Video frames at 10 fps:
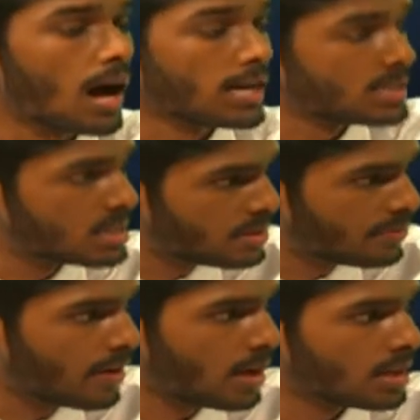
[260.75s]

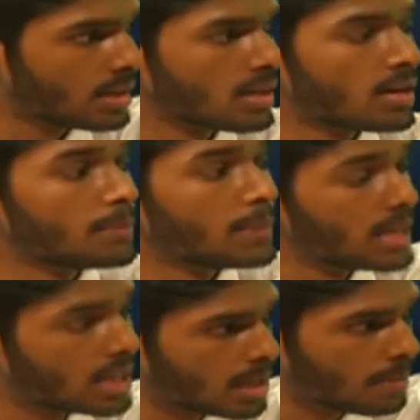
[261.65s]
identifying a
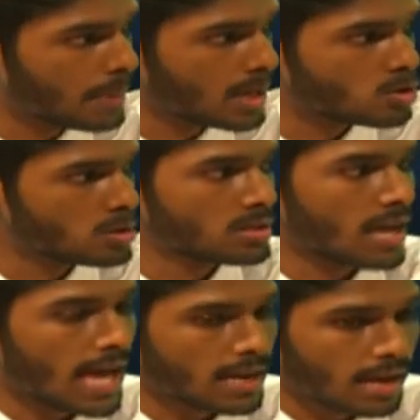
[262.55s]
malaria patient
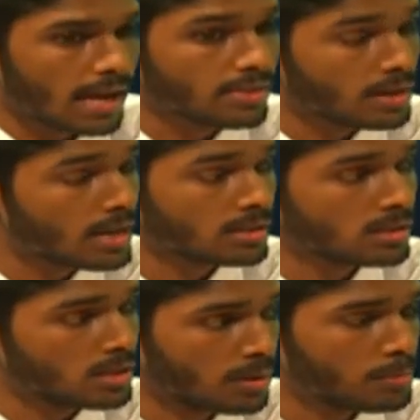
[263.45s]
and the
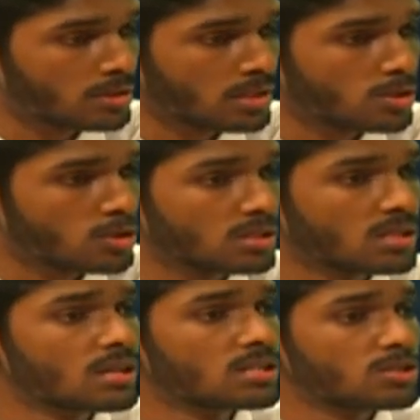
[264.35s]
necessary
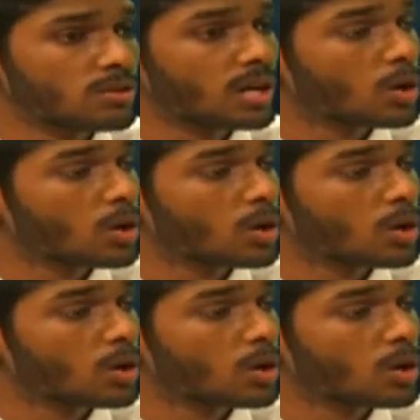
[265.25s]
procedures to the